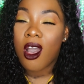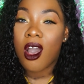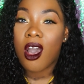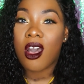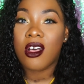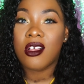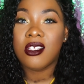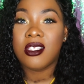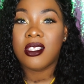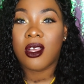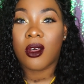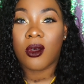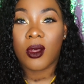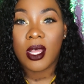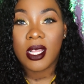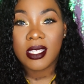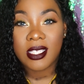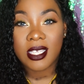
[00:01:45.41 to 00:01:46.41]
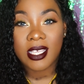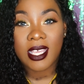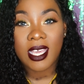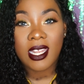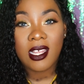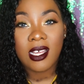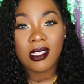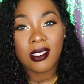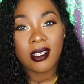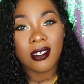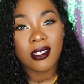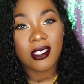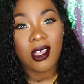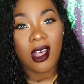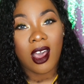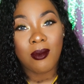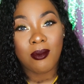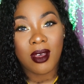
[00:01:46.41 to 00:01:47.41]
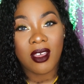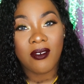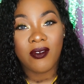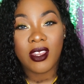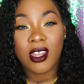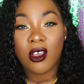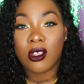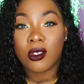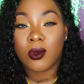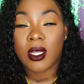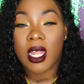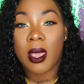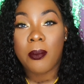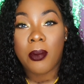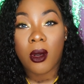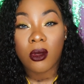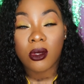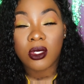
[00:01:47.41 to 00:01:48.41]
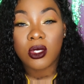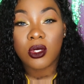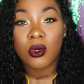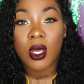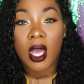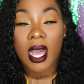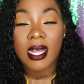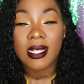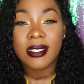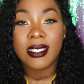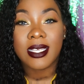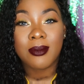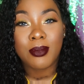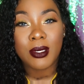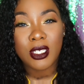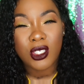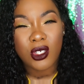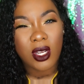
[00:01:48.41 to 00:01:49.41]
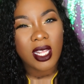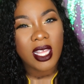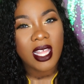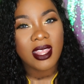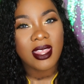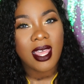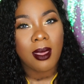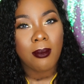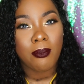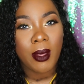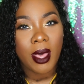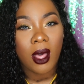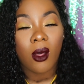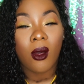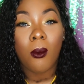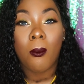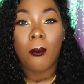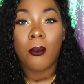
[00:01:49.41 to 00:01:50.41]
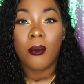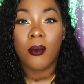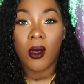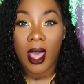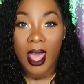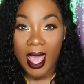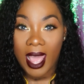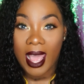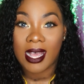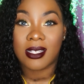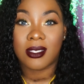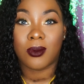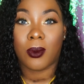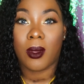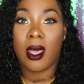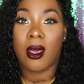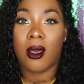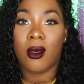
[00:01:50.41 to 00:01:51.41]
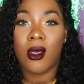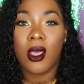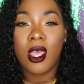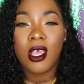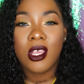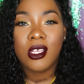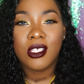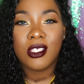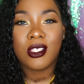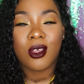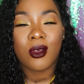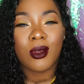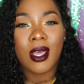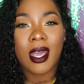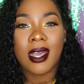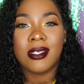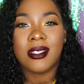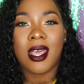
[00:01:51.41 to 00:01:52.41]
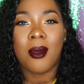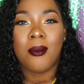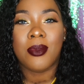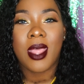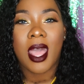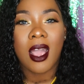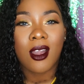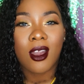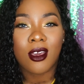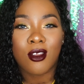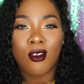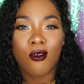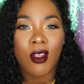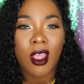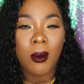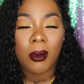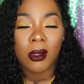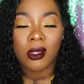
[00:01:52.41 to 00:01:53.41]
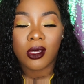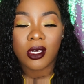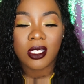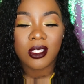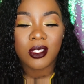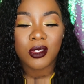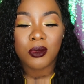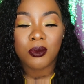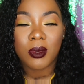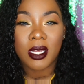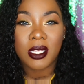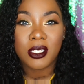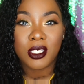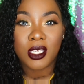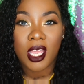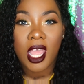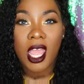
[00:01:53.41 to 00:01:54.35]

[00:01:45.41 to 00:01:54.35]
Also, to get alerts on my videos when I post new content, be sure to hit that bell as well. So guys, I'm not going to ramble on too much.